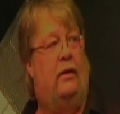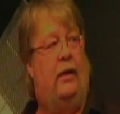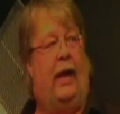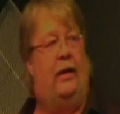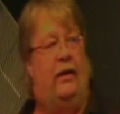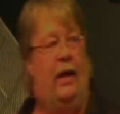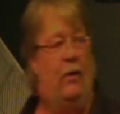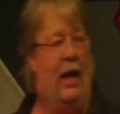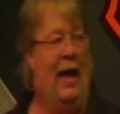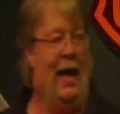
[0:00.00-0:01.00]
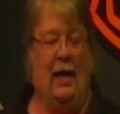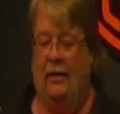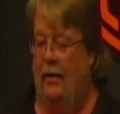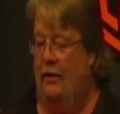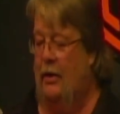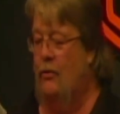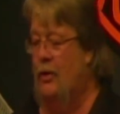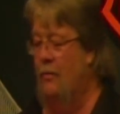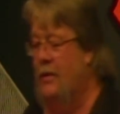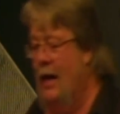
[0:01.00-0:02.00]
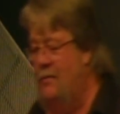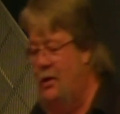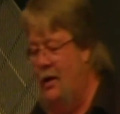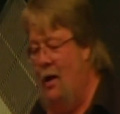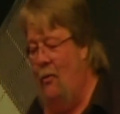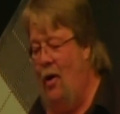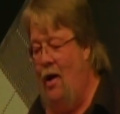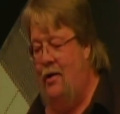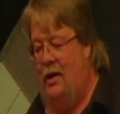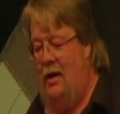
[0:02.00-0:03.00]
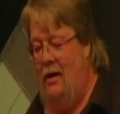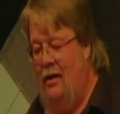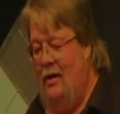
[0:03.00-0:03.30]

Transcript: And they would hide. So sometimes it got rocky.